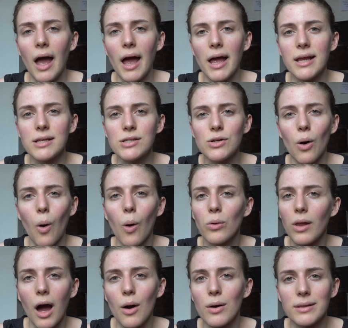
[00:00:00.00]
And
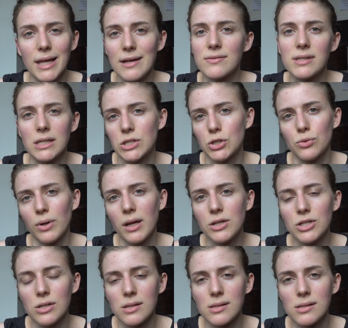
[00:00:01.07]
all our life
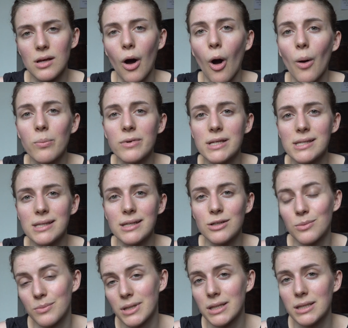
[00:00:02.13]
situations are obviously
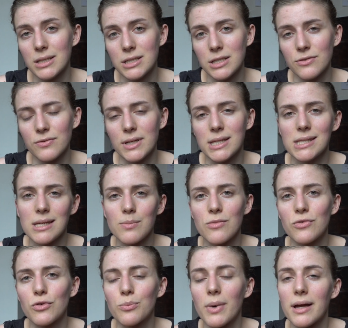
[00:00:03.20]
completely different. Some
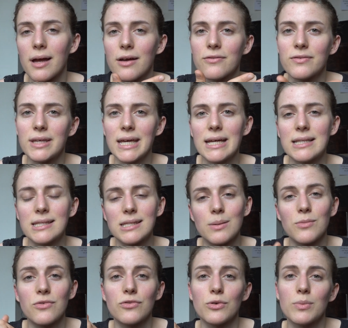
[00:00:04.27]
of you might have kids,
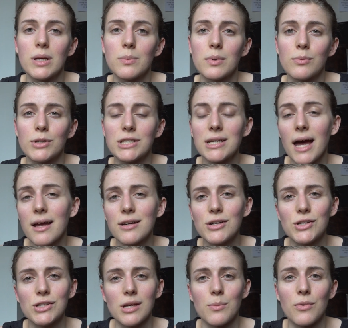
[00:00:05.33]
some of you may be
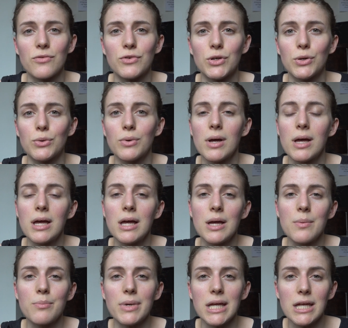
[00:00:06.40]
retired, some of you
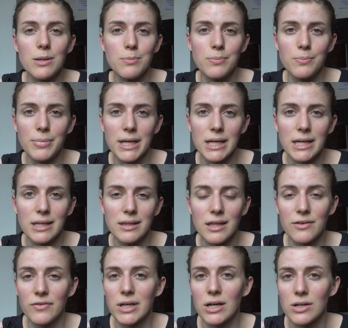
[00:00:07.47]
may be
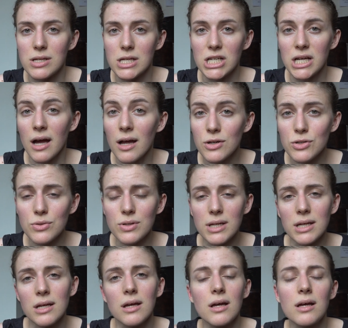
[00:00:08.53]
living in the
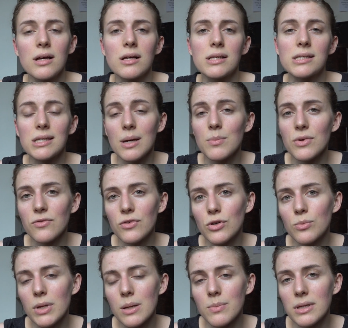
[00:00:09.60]
country, Some of you
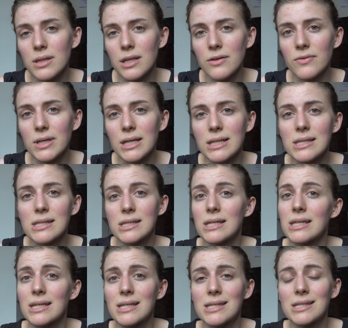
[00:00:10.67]
may be living in
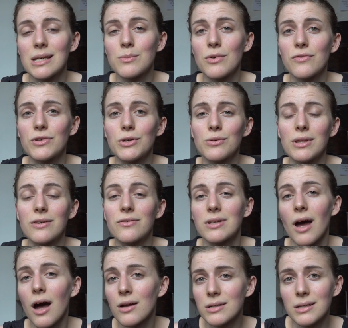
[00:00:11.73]
cities. Some of you live in
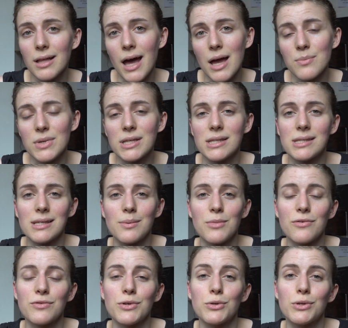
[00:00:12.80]
hot climates. Some
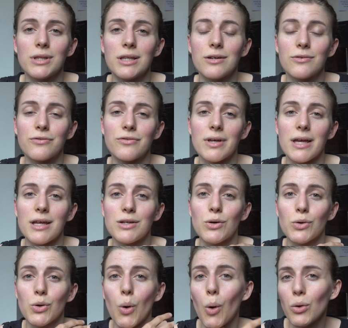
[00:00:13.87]
of you live in
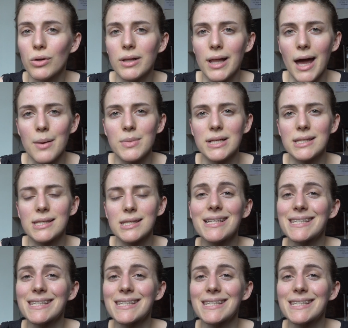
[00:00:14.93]
cold climates.